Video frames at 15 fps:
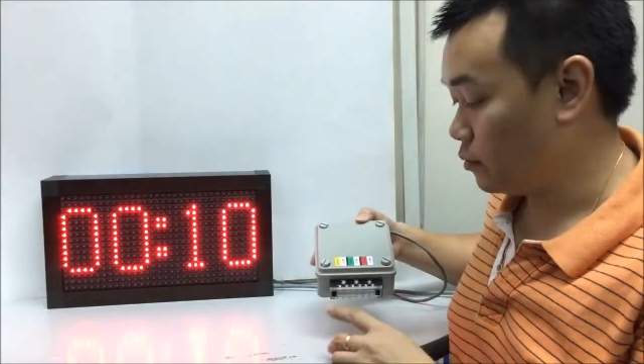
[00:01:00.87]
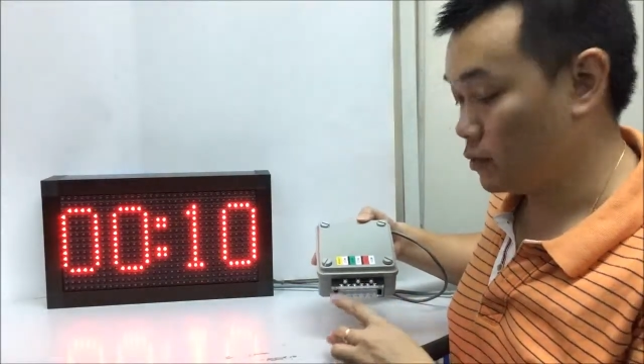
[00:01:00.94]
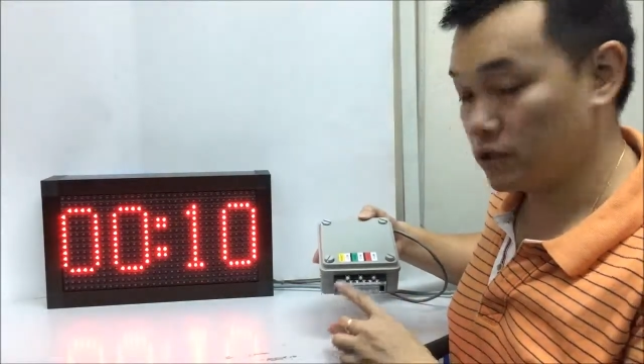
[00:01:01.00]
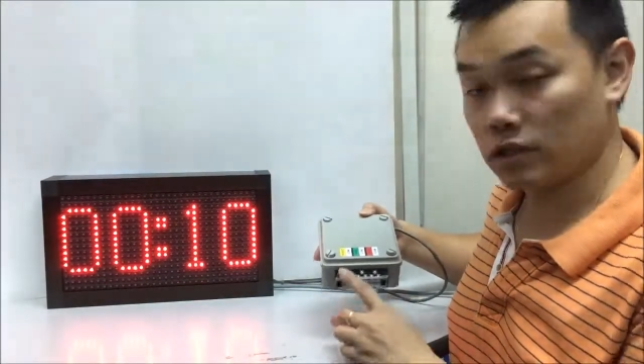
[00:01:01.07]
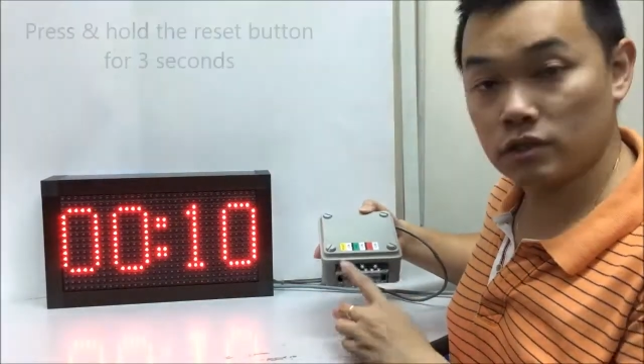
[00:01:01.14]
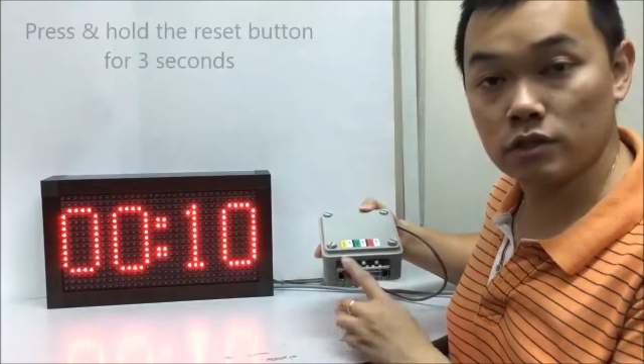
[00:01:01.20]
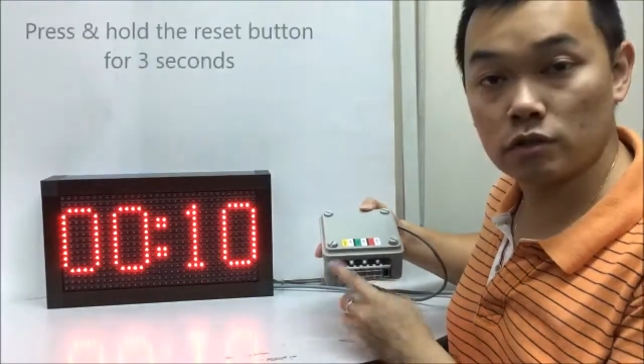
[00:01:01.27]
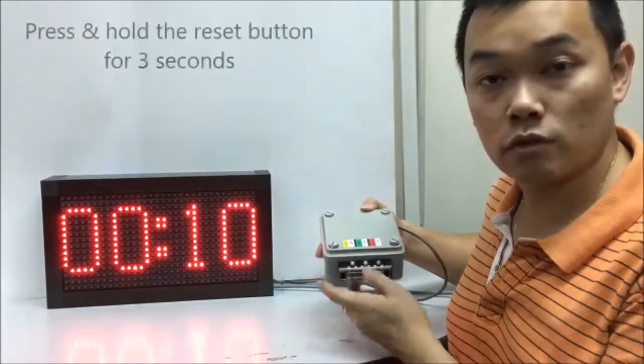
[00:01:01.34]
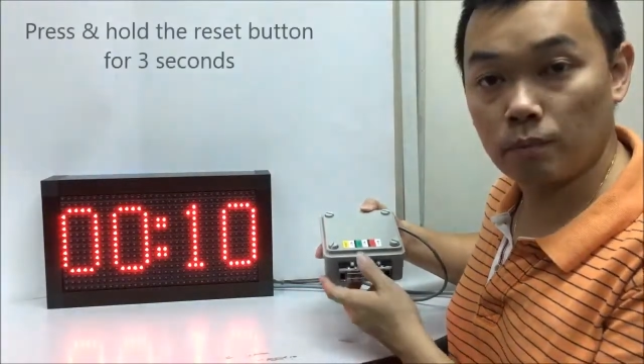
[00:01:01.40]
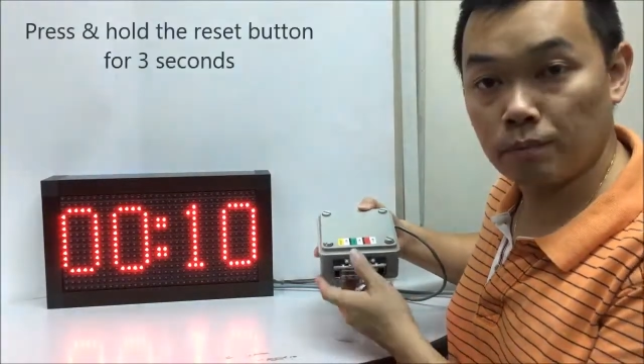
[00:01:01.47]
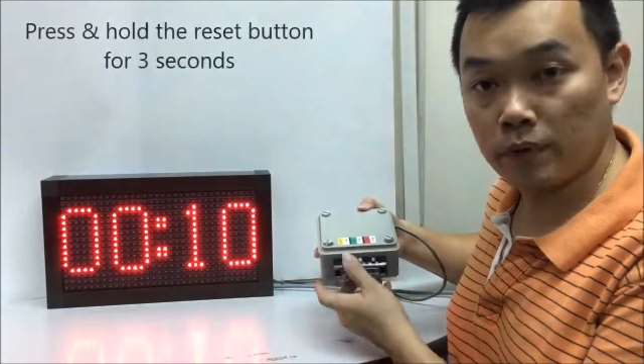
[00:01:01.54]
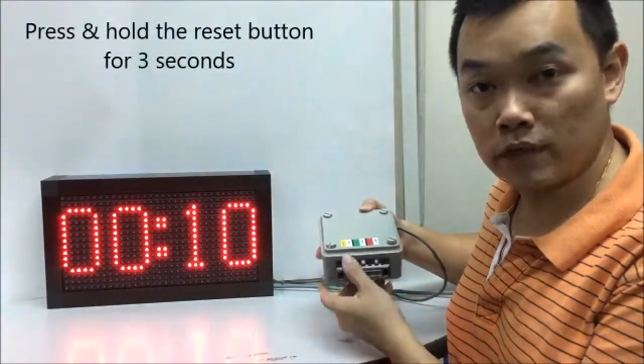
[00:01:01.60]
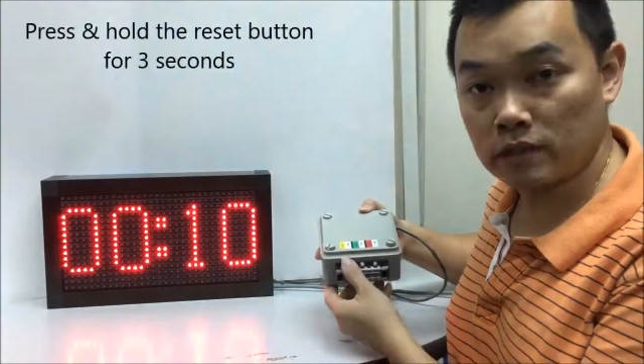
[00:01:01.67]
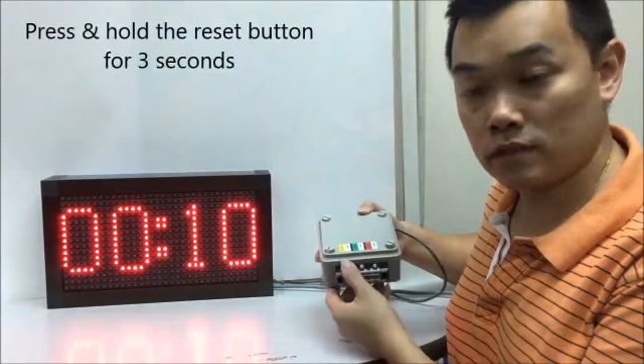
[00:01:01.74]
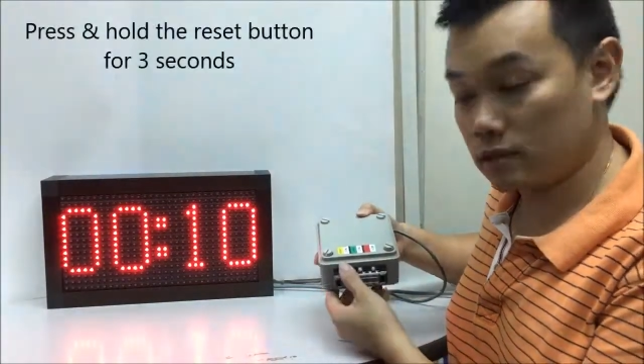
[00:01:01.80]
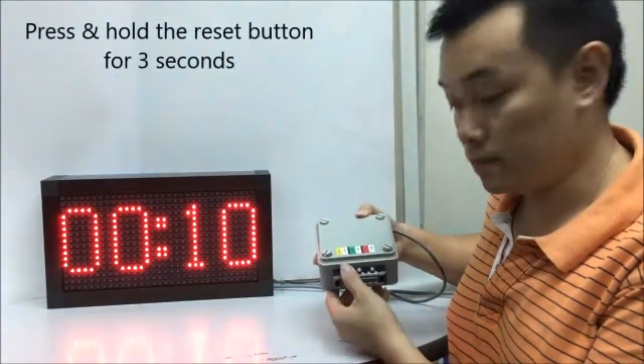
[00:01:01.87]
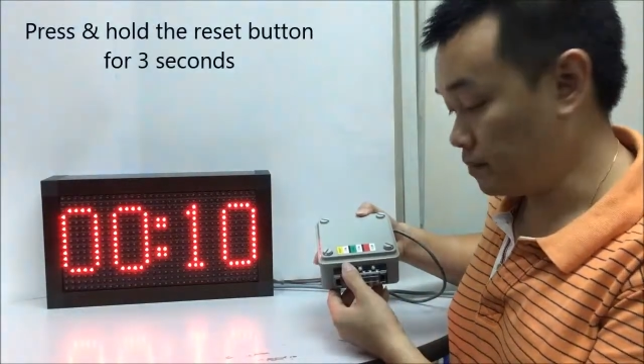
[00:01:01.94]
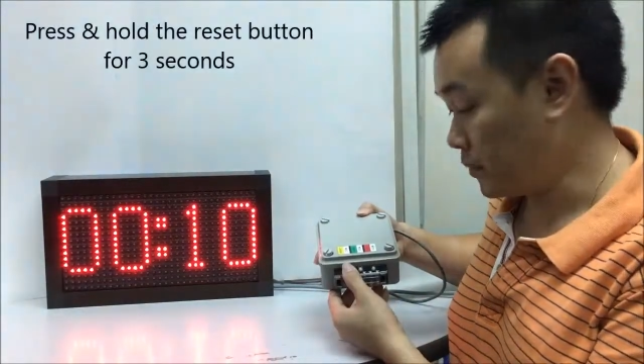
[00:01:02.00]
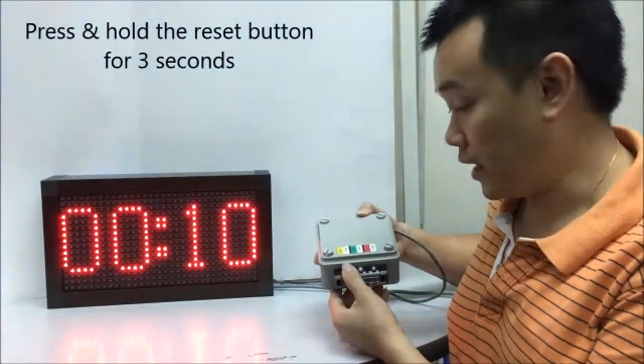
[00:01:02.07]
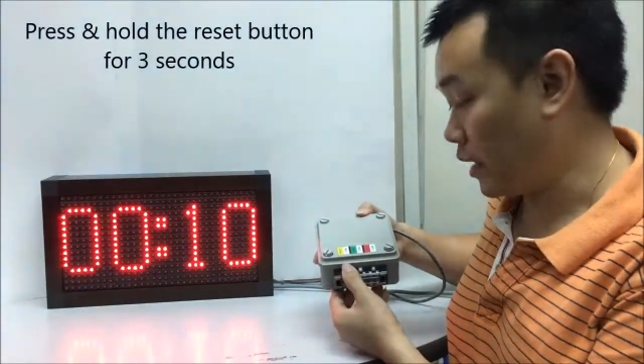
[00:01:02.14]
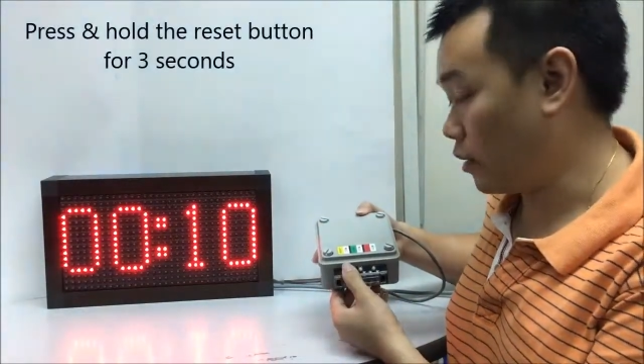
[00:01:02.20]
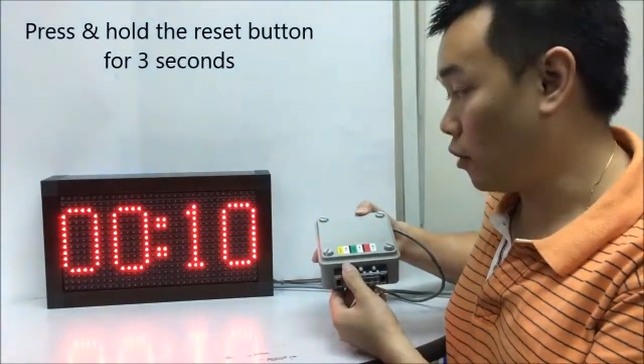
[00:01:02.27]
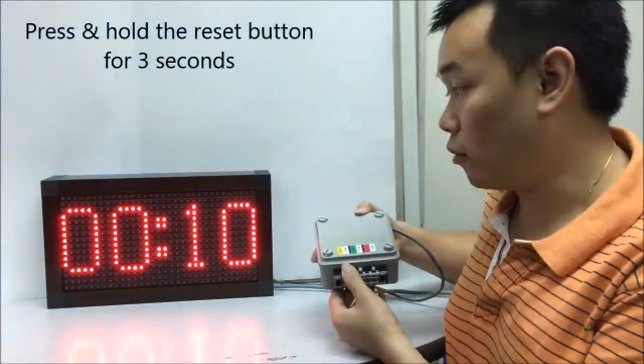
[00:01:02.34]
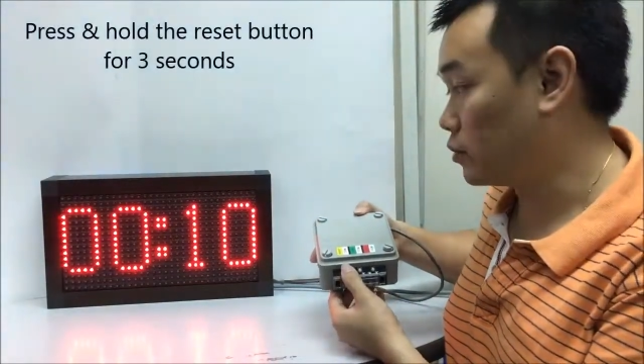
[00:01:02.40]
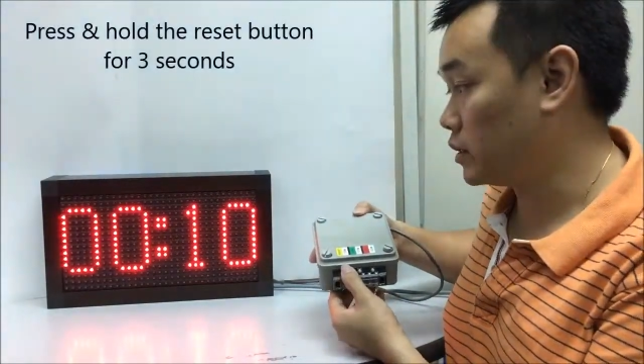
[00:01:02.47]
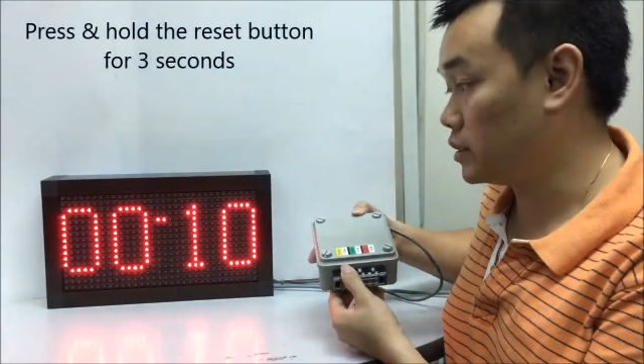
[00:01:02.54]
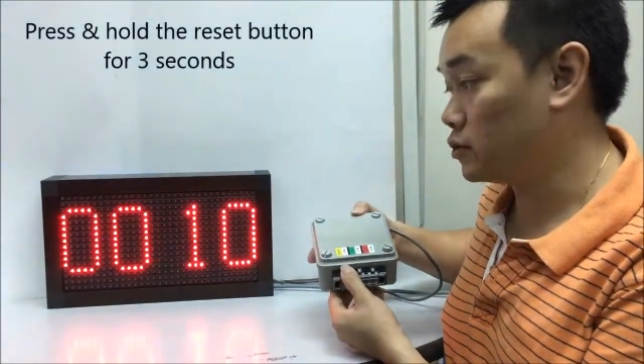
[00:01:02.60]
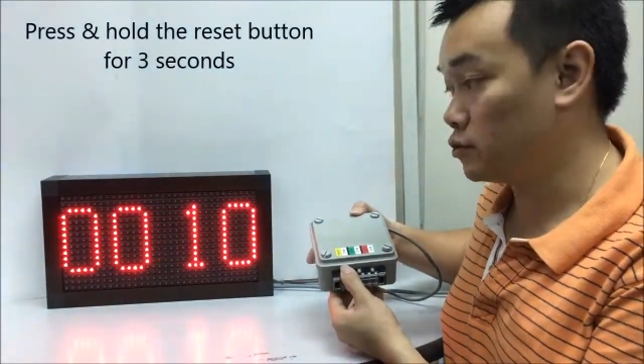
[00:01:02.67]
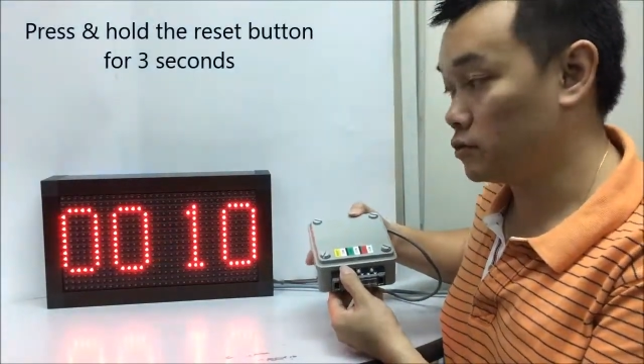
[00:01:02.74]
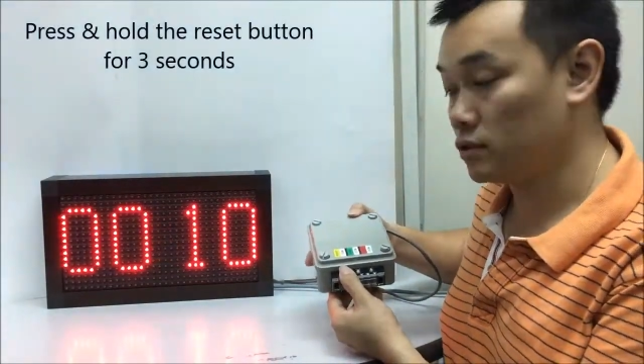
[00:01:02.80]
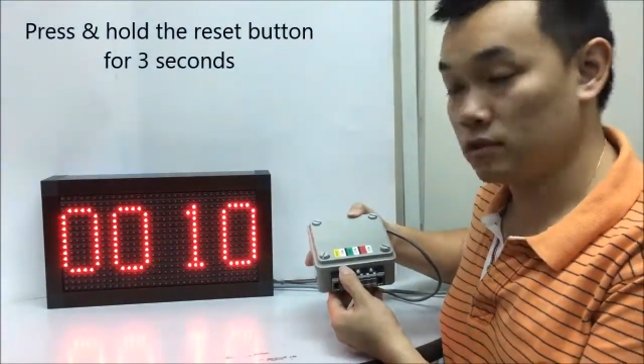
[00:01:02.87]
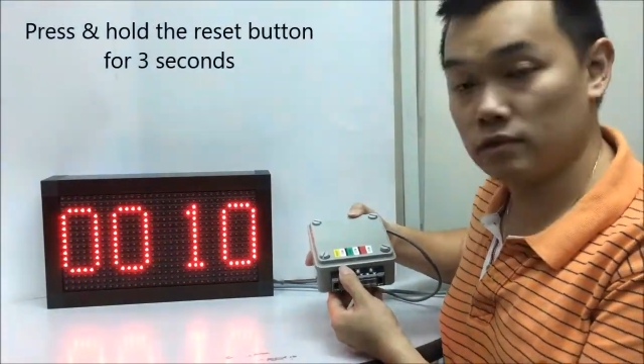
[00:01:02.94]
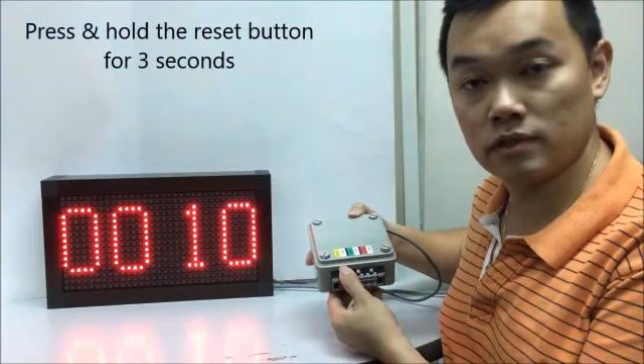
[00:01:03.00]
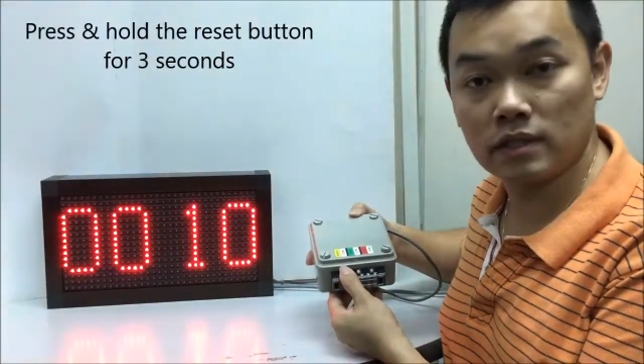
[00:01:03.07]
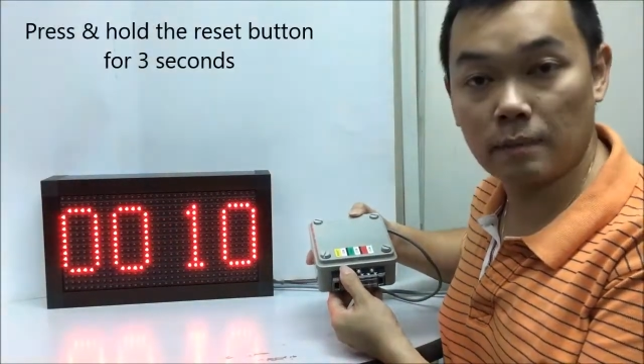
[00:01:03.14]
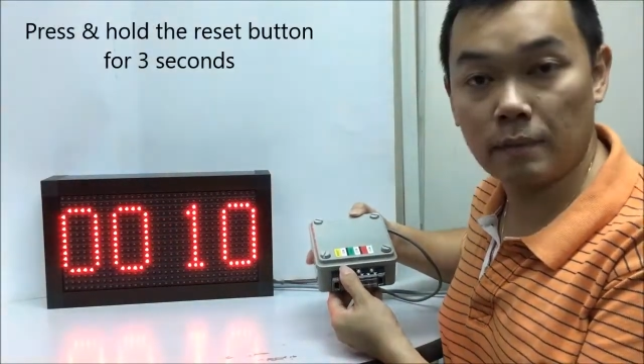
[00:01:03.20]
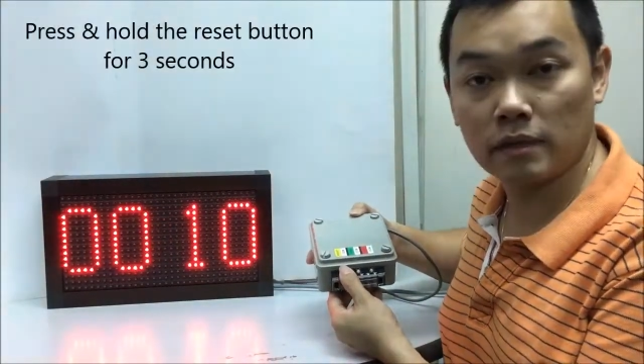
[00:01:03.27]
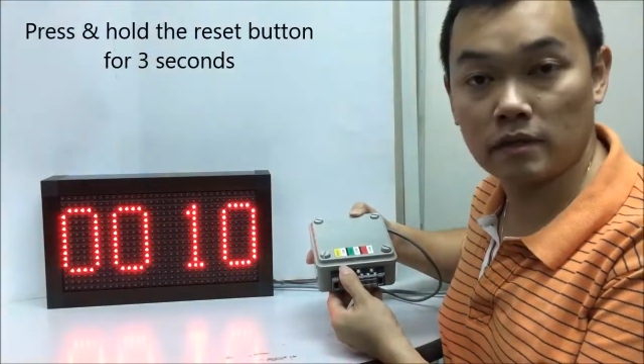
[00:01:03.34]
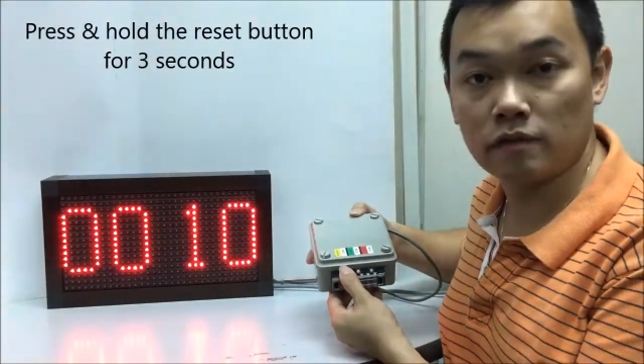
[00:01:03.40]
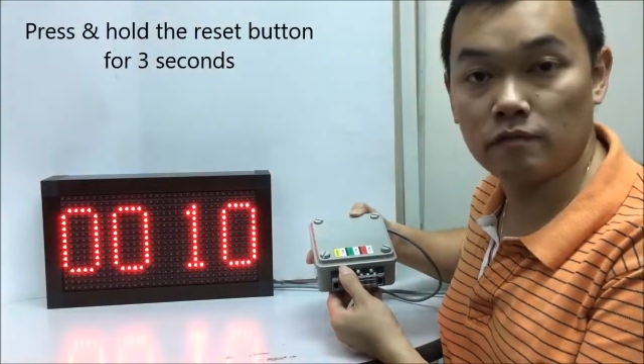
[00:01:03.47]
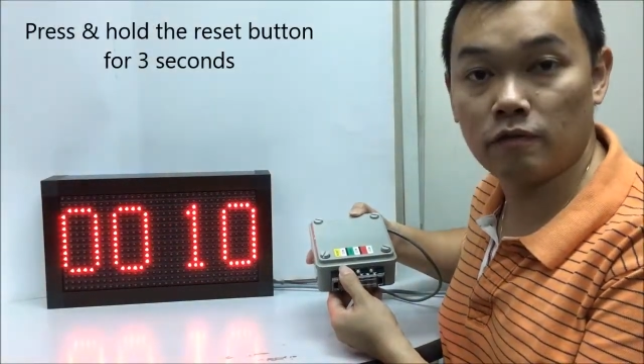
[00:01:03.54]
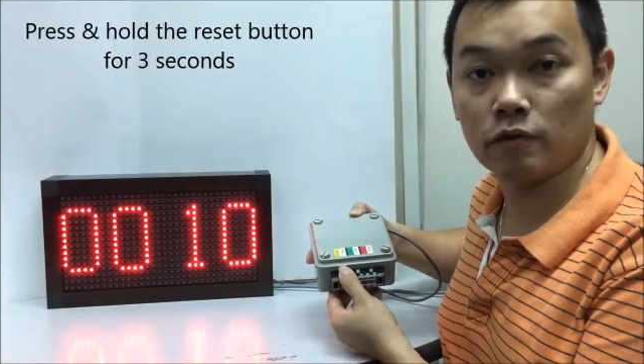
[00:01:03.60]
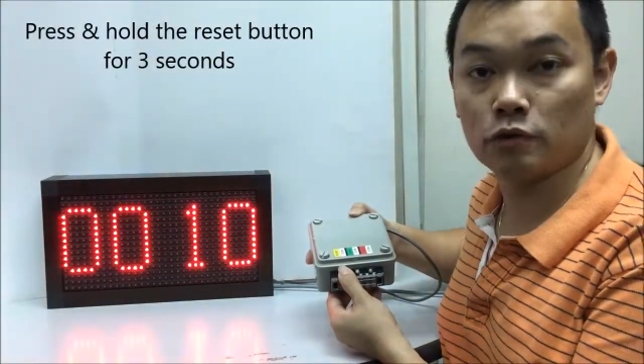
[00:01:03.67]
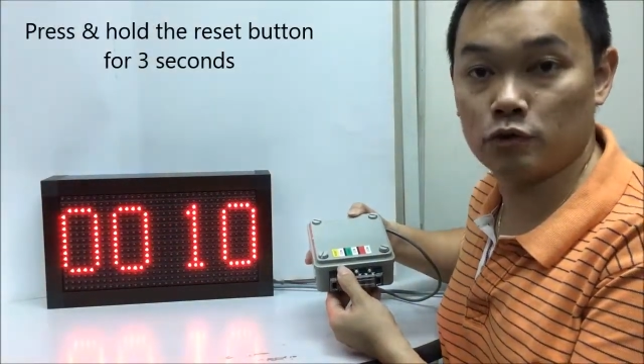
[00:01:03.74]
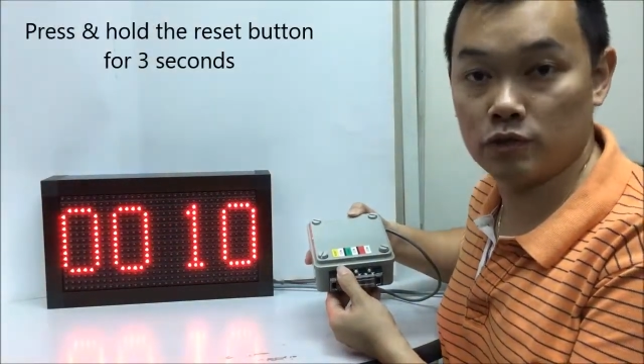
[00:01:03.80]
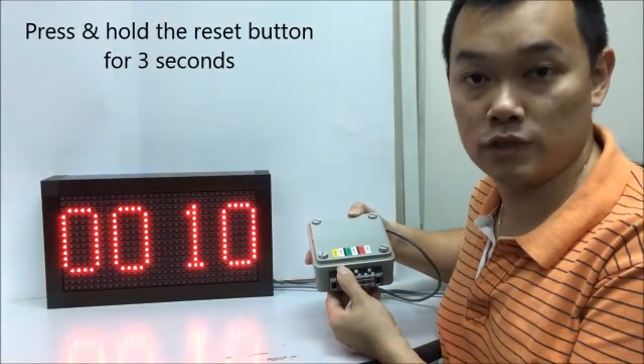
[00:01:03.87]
we just need to press and hold this reset button for